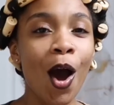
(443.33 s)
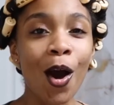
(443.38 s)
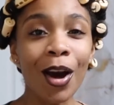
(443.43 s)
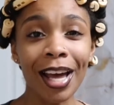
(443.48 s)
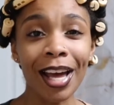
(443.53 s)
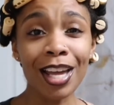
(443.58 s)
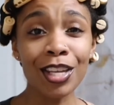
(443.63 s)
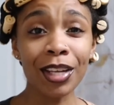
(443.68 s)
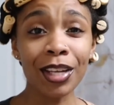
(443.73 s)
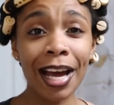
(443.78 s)

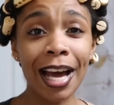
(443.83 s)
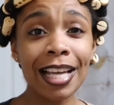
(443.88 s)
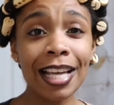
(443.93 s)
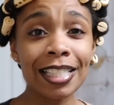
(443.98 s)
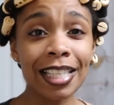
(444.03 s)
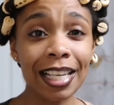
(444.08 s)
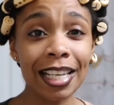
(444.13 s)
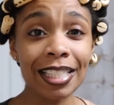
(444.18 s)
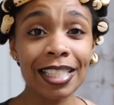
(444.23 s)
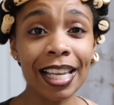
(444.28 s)
Okay, you
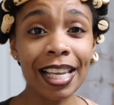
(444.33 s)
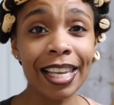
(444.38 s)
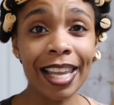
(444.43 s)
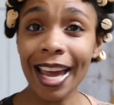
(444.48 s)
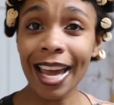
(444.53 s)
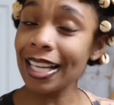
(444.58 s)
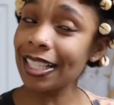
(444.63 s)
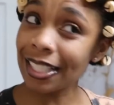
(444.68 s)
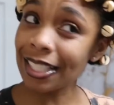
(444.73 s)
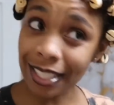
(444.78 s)
guys, this is the
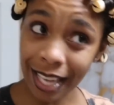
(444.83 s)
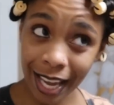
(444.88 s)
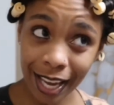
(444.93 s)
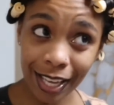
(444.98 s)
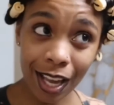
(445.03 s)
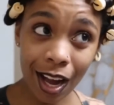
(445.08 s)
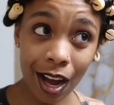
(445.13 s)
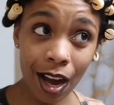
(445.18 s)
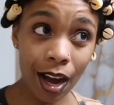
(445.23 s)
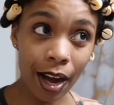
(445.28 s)
next day,
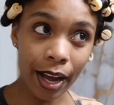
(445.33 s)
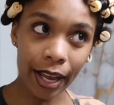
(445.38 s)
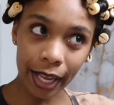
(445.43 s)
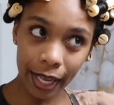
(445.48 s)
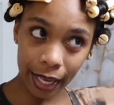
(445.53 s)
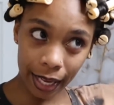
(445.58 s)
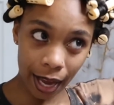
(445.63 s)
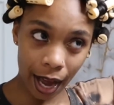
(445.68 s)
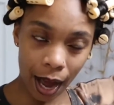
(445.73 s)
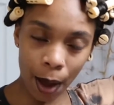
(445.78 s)
y'all,
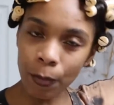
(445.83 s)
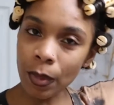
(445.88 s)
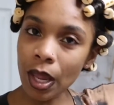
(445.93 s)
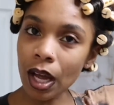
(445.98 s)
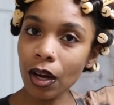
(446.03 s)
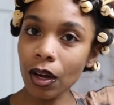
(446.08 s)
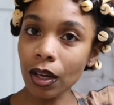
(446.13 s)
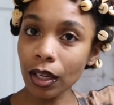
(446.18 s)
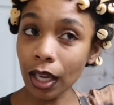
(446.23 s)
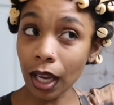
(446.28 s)
and I'm
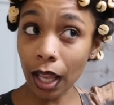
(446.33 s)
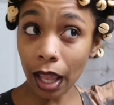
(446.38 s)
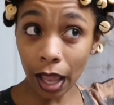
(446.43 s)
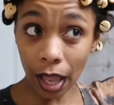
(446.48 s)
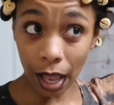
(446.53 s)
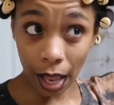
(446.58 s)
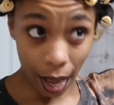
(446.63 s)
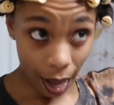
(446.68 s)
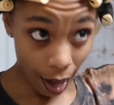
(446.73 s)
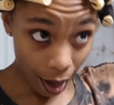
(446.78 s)
not gonna
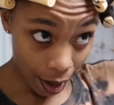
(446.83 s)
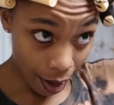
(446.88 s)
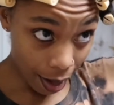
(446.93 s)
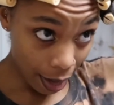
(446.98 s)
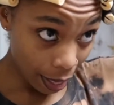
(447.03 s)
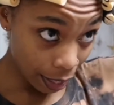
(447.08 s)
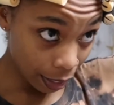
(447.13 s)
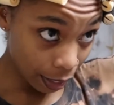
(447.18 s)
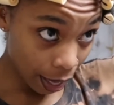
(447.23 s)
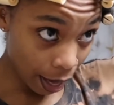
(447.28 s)

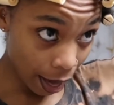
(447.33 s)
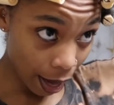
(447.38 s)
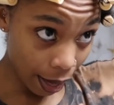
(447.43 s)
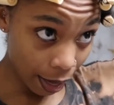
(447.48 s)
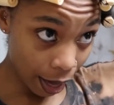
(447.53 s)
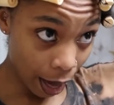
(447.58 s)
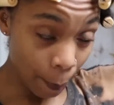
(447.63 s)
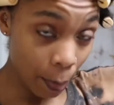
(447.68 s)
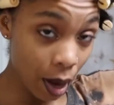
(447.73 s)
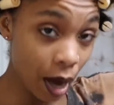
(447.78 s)
lie,
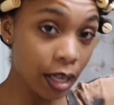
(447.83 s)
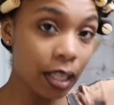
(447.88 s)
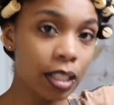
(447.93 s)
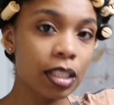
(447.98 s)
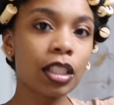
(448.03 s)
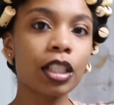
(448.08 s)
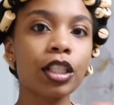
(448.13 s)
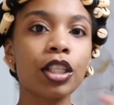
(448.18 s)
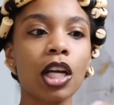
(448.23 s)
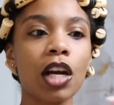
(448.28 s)
like, I'm
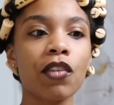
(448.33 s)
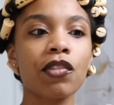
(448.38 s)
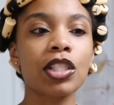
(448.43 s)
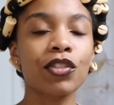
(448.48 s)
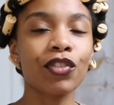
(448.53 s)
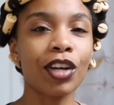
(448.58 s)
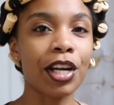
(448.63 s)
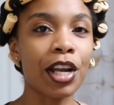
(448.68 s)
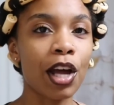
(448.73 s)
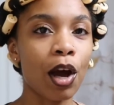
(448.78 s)
honestly
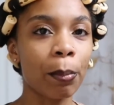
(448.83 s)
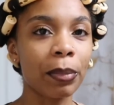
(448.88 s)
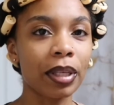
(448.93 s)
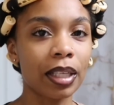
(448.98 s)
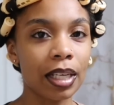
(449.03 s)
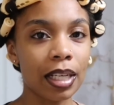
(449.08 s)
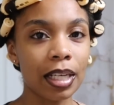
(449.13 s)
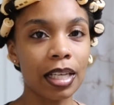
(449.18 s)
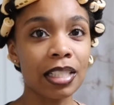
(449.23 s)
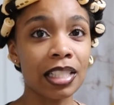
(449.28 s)
nervous right now
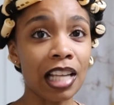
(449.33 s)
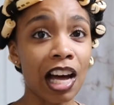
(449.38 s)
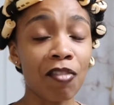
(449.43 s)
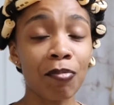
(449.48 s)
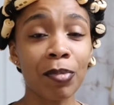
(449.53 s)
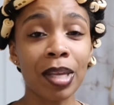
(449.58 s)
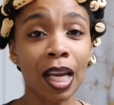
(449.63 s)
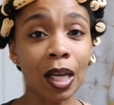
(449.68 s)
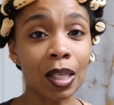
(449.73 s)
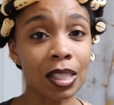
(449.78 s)
because I've
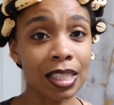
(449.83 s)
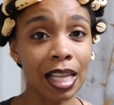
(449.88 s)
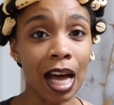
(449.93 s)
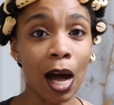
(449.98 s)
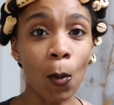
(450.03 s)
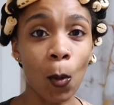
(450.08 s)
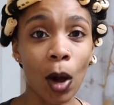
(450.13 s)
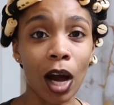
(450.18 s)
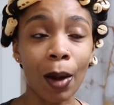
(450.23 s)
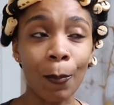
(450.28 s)
been
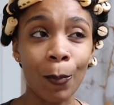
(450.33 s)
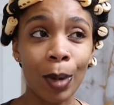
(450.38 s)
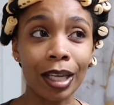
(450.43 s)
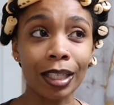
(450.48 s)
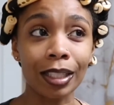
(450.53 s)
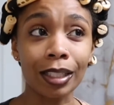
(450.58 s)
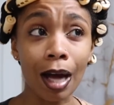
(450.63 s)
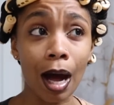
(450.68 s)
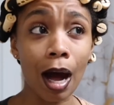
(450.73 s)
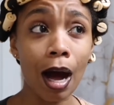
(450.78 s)
outside walking my
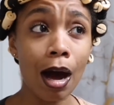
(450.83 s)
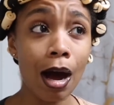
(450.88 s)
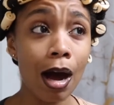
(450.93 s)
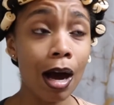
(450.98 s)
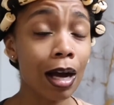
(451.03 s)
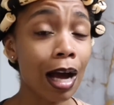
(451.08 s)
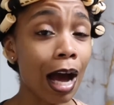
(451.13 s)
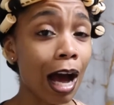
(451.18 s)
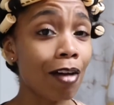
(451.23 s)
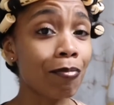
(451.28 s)

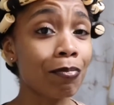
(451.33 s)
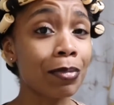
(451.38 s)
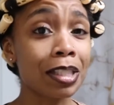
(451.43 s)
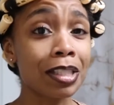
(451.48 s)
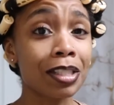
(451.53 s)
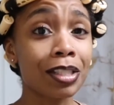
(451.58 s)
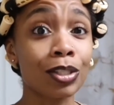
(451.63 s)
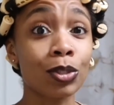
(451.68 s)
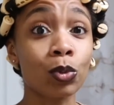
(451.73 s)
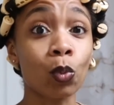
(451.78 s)
dog. I've
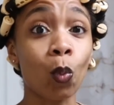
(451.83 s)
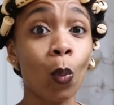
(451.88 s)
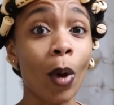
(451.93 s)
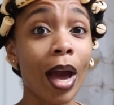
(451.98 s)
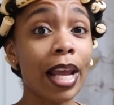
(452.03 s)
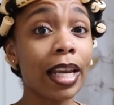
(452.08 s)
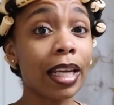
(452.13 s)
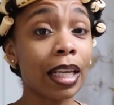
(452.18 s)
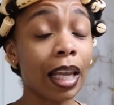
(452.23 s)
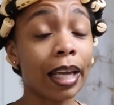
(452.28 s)
been
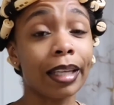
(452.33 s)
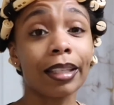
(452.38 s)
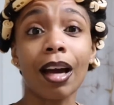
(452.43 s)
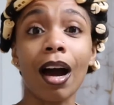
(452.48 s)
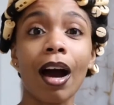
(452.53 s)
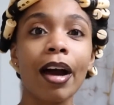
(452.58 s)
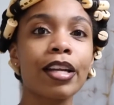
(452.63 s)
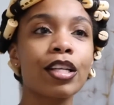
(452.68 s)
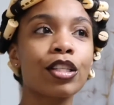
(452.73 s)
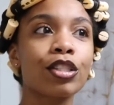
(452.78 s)
sweating, like,
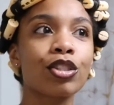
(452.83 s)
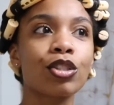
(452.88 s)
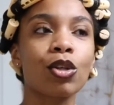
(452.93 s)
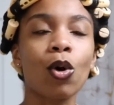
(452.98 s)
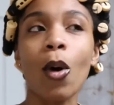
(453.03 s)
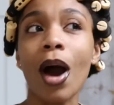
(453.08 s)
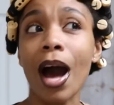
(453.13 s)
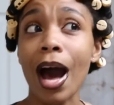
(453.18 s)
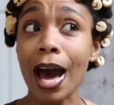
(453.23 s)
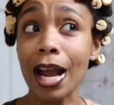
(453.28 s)
y'all, it is
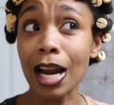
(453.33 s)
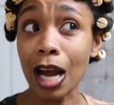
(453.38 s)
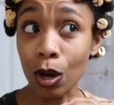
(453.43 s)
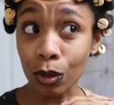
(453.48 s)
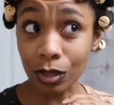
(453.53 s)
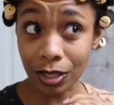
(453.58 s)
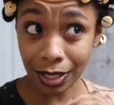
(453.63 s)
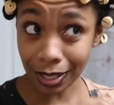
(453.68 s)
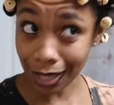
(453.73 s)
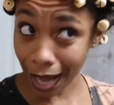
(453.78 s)
so hot
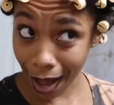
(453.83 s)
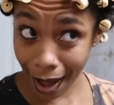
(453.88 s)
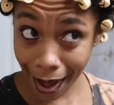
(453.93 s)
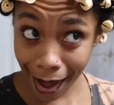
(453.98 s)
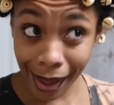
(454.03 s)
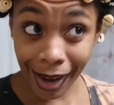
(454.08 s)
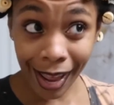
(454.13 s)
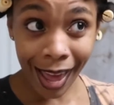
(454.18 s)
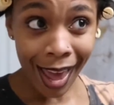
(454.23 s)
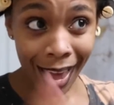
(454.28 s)

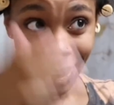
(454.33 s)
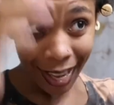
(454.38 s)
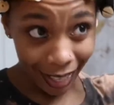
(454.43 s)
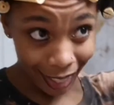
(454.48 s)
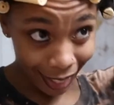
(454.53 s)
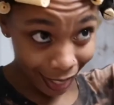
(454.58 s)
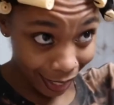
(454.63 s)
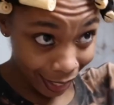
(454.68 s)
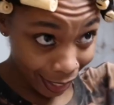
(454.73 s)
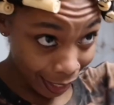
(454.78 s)
outside,
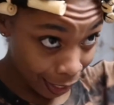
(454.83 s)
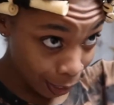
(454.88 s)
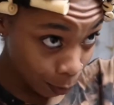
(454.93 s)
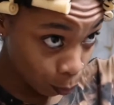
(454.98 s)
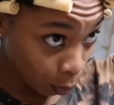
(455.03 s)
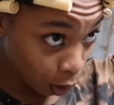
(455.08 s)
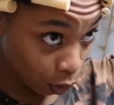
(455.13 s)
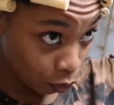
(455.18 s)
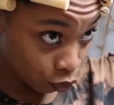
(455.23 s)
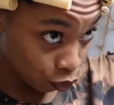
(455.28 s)
and
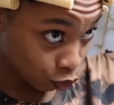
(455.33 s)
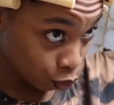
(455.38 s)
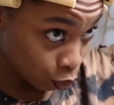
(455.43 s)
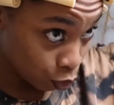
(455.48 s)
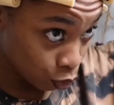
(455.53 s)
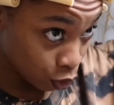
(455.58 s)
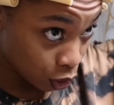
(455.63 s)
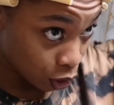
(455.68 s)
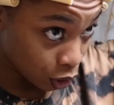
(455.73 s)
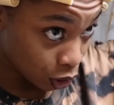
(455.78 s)
my
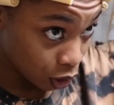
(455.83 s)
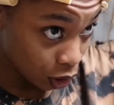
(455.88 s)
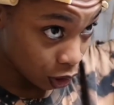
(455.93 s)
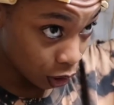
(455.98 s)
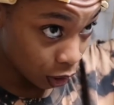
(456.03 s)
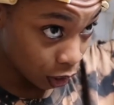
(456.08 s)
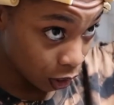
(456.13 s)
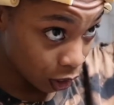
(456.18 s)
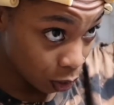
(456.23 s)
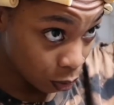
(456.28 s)
roots,
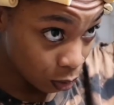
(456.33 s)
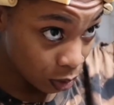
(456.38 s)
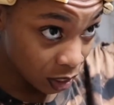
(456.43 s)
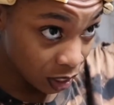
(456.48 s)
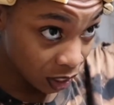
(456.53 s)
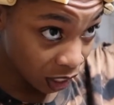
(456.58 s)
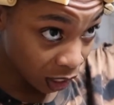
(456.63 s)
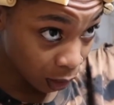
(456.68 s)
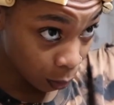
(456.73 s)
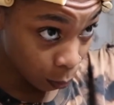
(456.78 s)
it don't
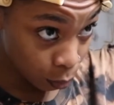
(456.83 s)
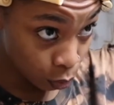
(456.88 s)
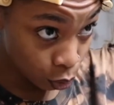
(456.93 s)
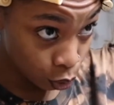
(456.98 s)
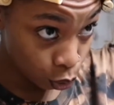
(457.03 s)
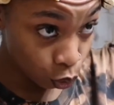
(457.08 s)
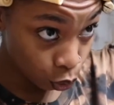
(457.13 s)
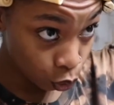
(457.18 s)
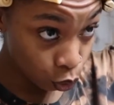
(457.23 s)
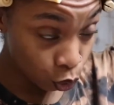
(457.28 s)
seem
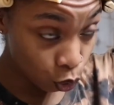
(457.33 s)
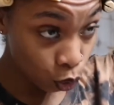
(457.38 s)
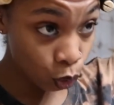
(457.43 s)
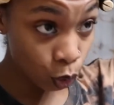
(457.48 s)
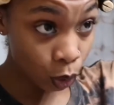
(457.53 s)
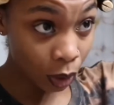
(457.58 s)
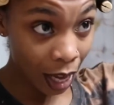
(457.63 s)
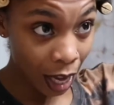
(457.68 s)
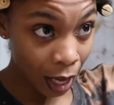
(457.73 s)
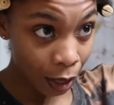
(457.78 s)

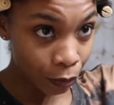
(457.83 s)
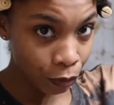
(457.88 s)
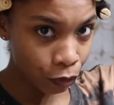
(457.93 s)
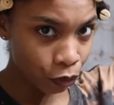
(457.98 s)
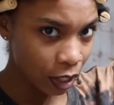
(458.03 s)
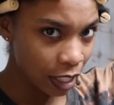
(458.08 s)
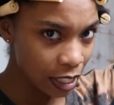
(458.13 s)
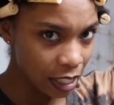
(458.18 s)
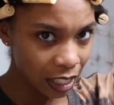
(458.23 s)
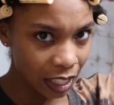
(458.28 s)
too like
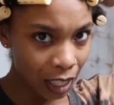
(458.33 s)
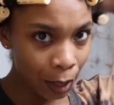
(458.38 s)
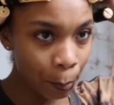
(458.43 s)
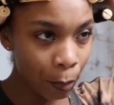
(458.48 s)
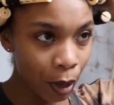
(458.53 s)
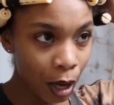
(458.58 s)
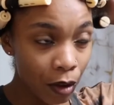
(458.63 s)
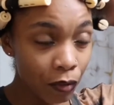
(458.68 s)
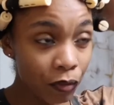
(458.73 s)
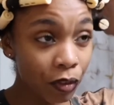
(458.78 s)
frizzy and
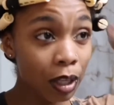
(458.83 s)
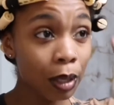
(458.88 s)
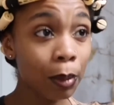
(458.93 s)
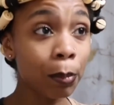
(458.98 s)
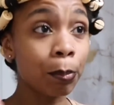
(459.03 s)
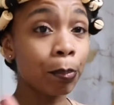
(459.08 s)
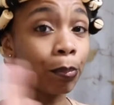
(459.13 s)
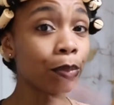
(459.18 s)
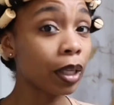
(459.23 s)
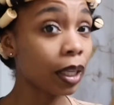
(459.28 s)
puffy,
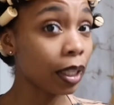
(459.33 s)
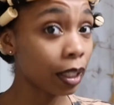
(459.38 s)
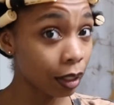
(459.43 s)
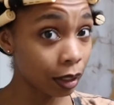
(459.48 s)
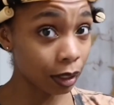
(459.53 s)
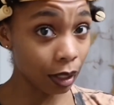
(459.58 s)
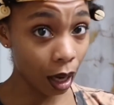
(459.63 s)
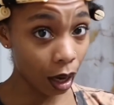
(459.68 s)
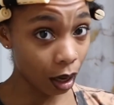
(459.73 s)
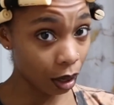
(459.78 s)

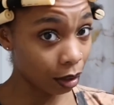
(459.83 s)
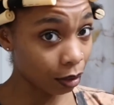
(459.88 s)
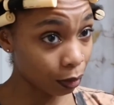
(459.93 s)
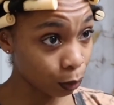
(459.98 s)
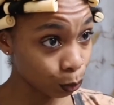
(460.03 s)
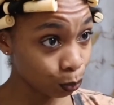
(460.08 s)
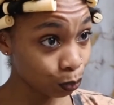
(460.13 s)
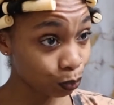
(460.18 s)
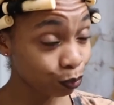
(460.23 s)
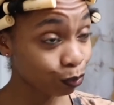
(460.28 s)
but
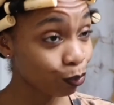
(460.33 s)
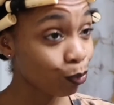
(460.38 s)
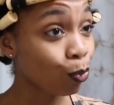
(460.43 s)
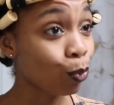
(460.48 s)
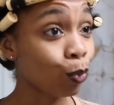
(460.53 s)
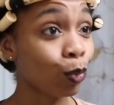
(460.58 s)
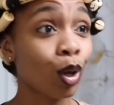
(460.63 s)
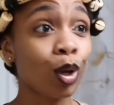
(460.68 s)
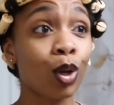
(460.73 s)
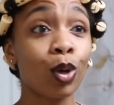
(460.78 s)
y'all,
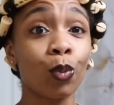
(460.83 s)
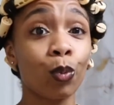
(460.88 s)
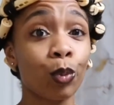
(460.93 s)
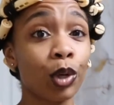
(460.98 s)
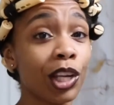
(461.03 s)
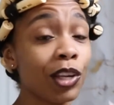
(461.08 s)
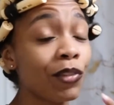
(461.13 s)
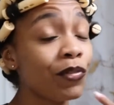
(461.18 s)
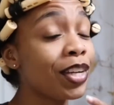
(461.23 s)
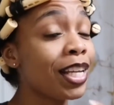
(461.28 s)

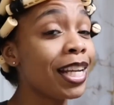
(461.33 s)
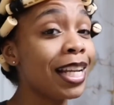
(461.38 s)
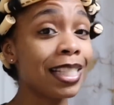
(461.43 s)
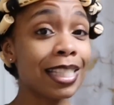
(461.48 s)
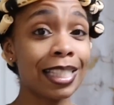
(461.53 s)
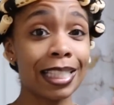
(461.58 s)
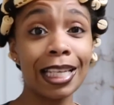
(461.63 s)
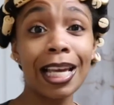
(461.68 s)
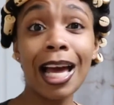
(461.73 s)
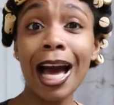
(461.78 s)
we
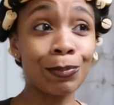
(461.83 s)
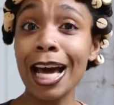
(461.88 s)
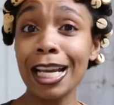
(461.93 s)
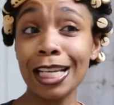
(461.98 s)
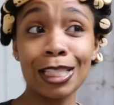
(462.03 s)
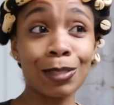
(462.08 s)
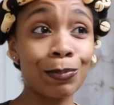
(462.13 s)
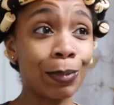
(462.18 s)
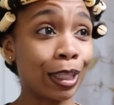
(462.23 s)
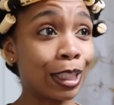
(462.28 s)
finna see how
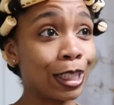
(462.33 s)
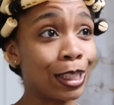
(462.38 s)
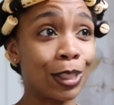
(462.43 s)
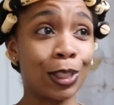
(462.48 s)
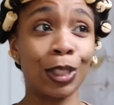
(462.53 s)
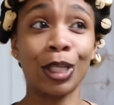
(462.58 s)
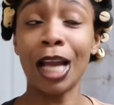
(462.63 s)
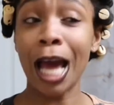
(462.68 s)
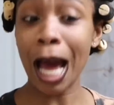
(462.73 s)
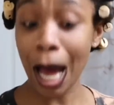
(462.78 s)
this is supposed to
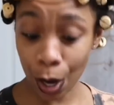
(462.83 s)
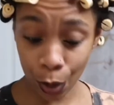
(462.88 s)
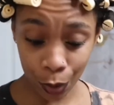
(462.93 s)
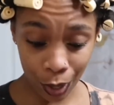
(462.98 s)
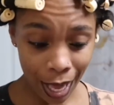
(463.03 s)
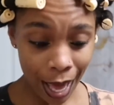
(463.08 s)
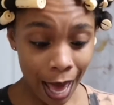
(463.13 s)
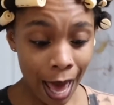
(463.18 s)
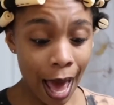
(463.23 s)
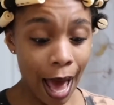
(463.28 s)
turn
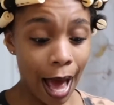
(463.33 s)
out.